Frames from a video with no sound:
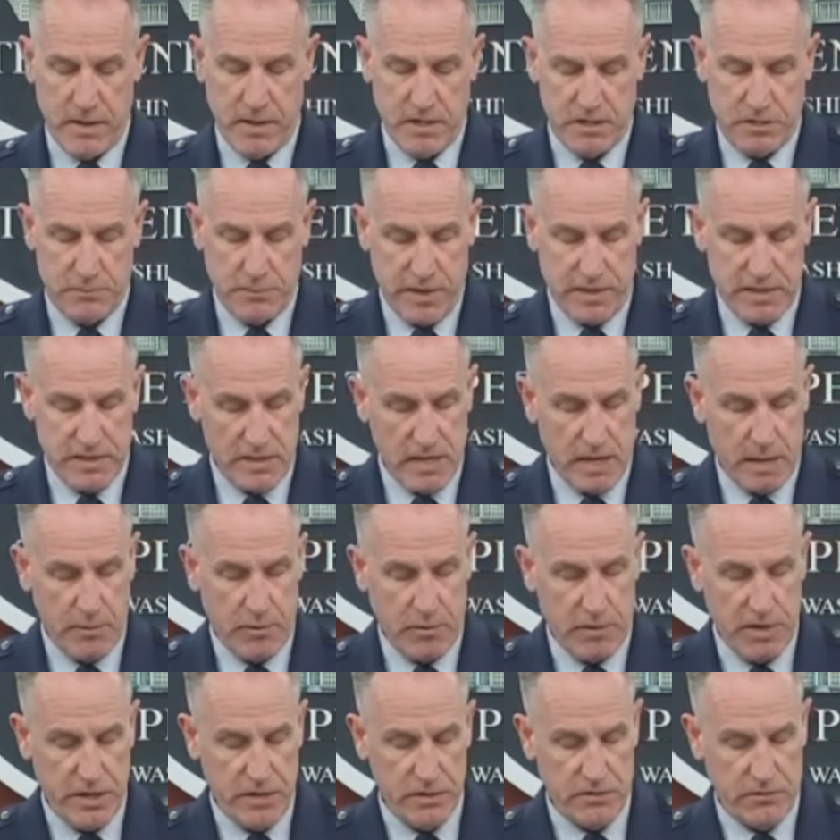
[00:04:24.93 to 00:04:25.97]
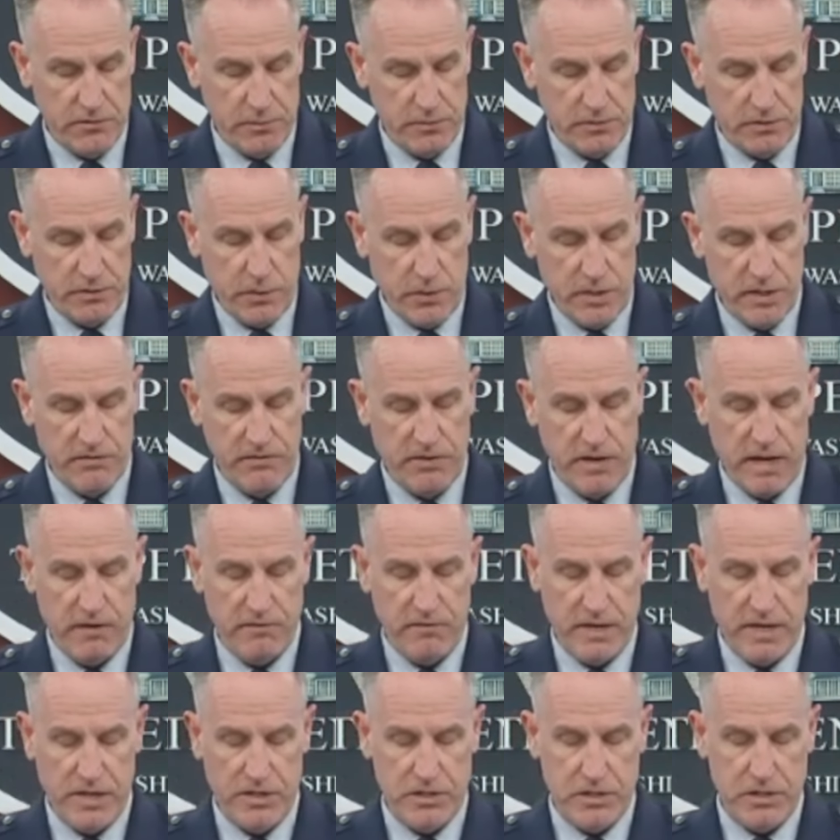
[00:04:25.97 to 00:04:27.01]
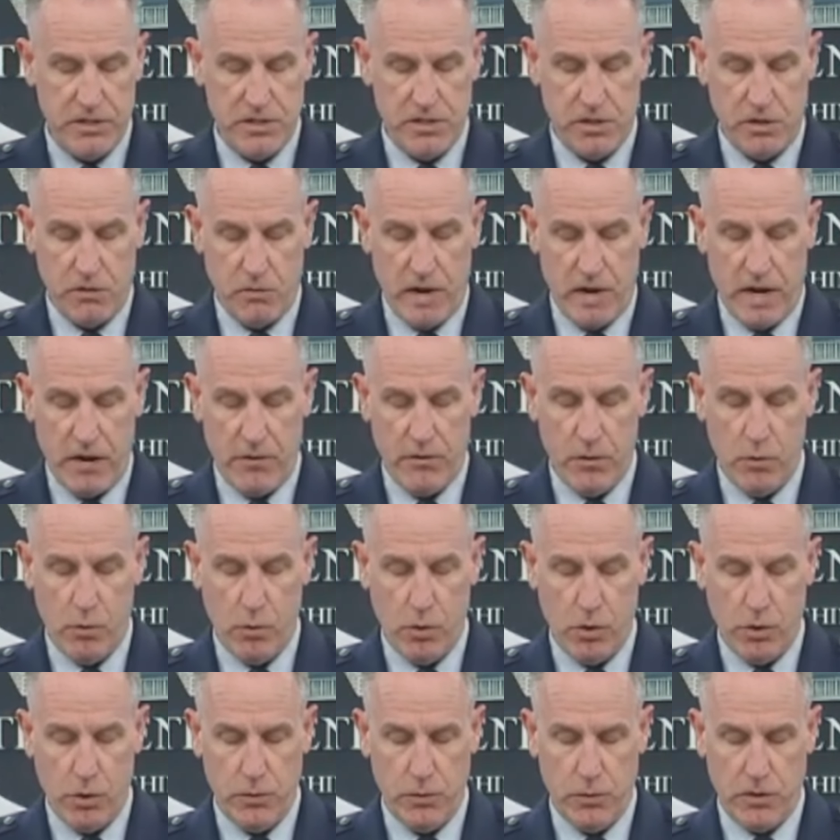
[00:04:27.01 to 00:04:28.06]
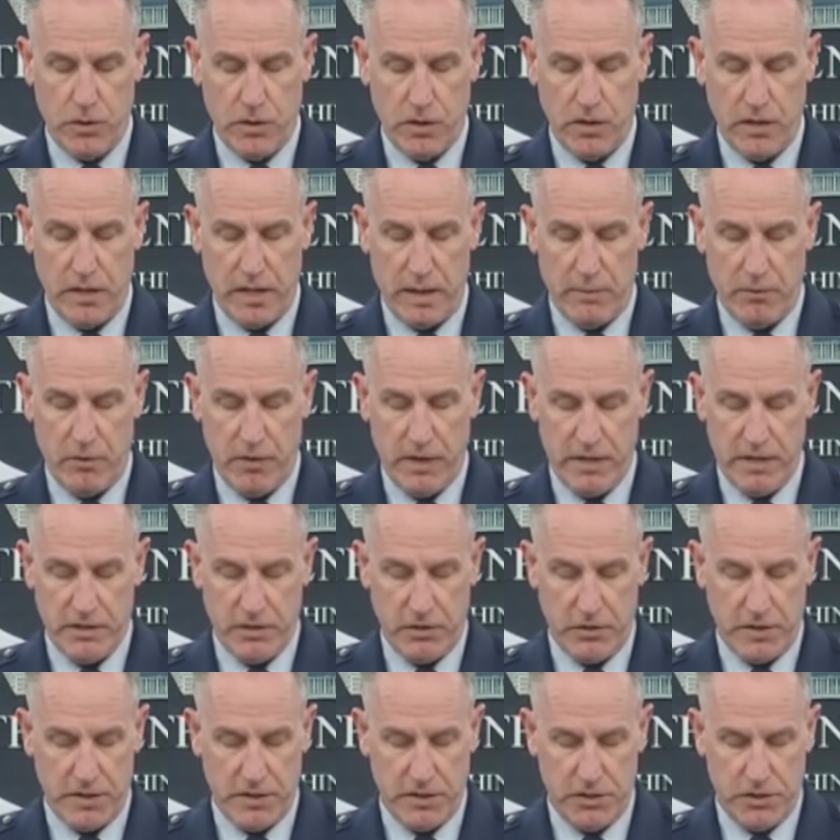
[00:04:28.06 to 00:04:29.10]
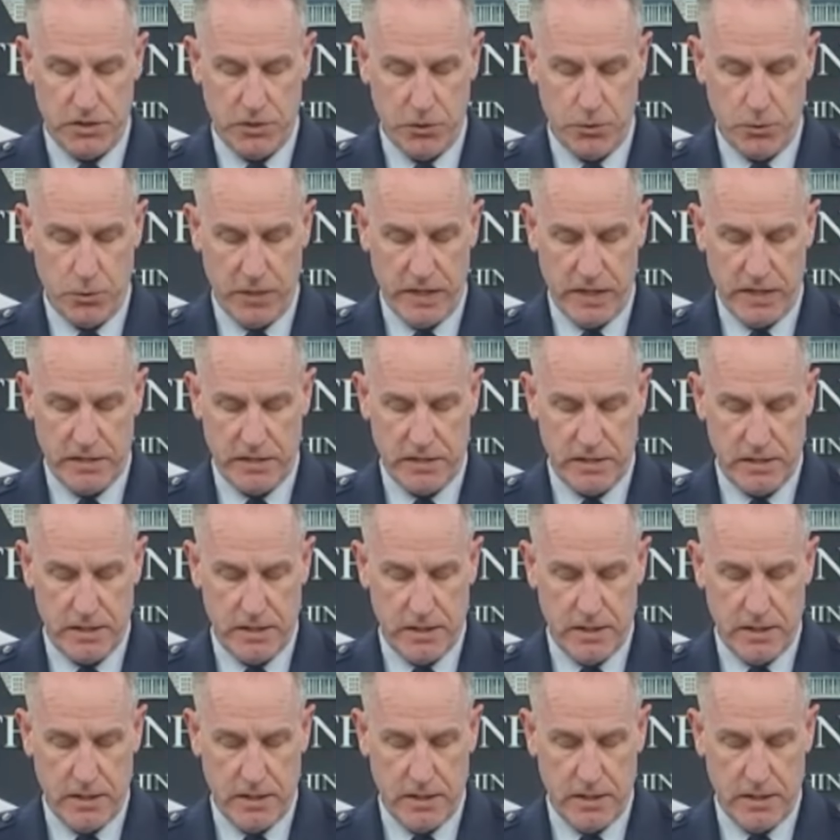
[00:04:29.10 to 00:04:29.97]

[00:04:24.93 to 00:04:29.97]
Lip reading: Space operators from 25 nations around the world will collaborate during the 2 weeks,